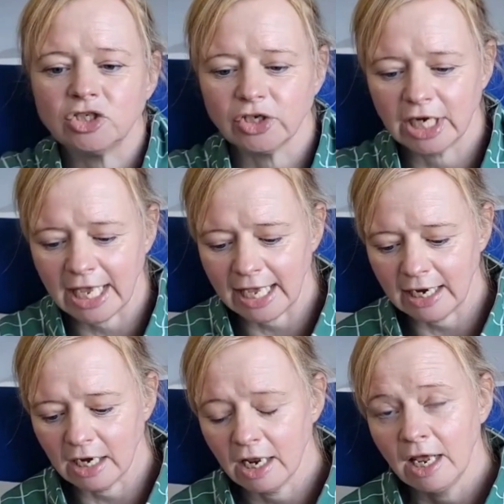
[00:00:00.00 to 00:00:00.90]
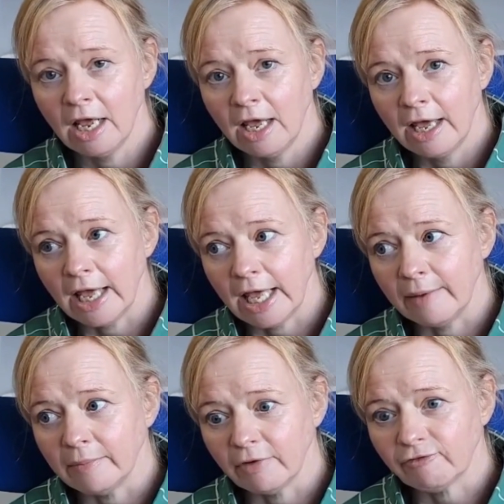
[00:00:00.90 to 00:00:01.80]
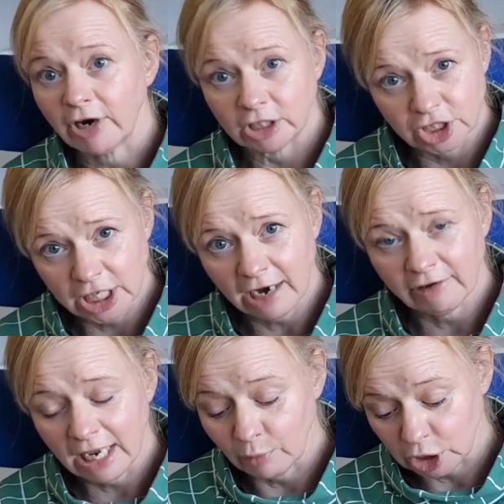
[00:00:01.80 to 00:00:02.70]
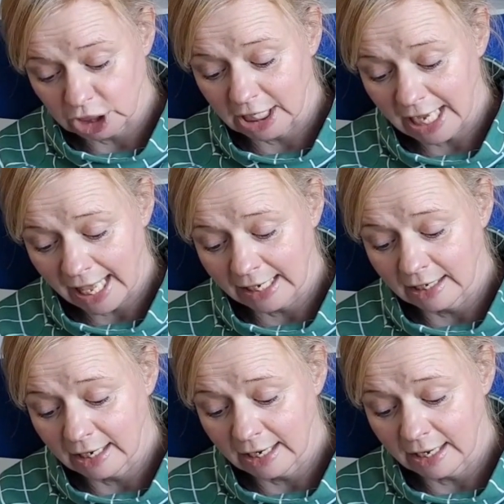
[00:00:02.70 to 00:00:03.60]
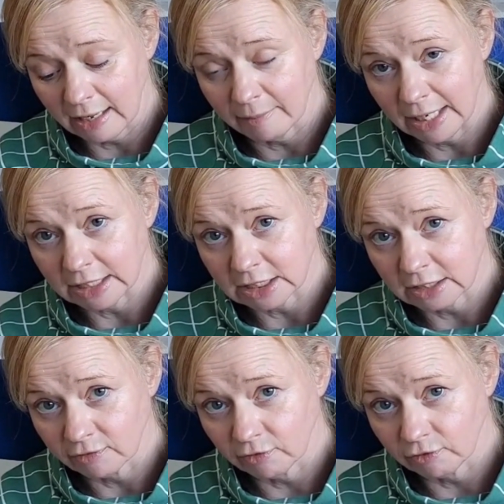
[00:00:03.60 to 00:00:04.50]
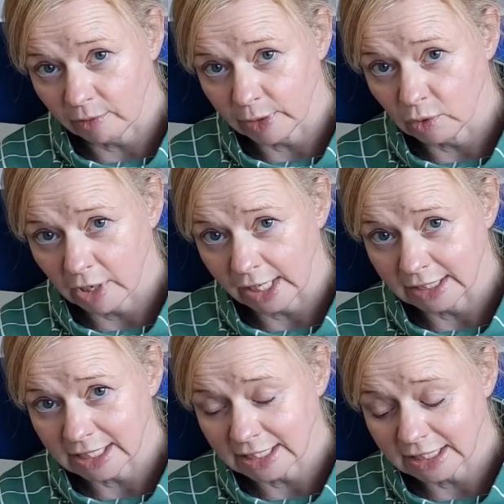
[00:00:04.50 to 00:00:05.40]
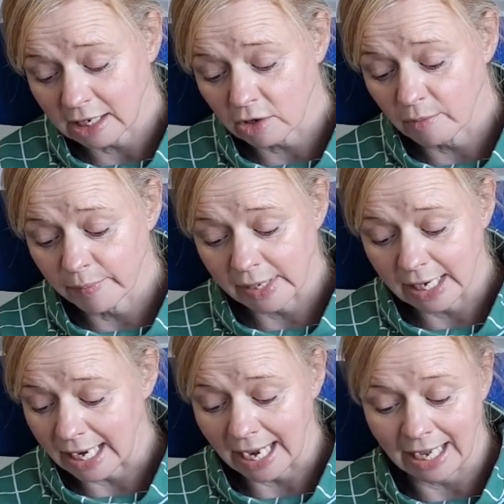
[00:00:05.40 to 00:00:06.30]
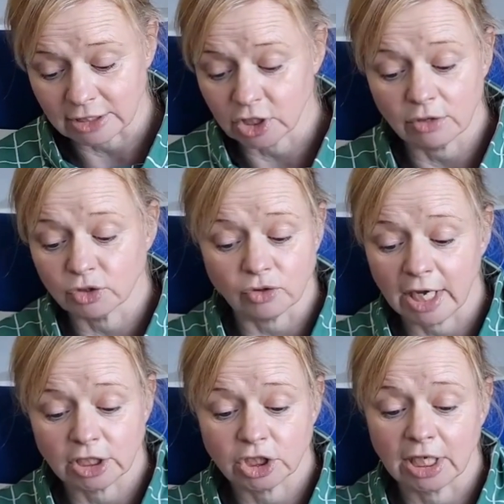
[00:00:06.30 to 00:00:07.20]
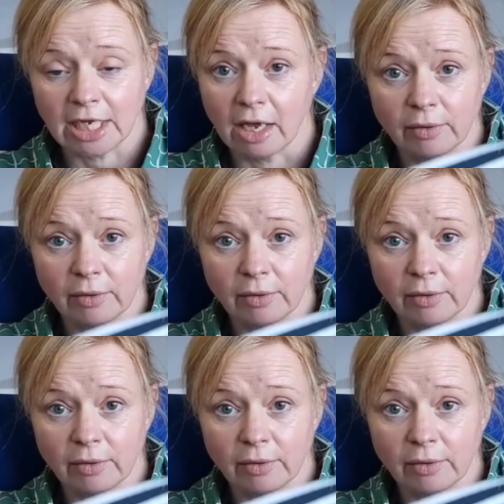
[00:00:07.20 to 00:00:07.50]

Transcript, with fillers: done in um, French terry, which again um, is from the Organic Textile Company. It has no stretch, it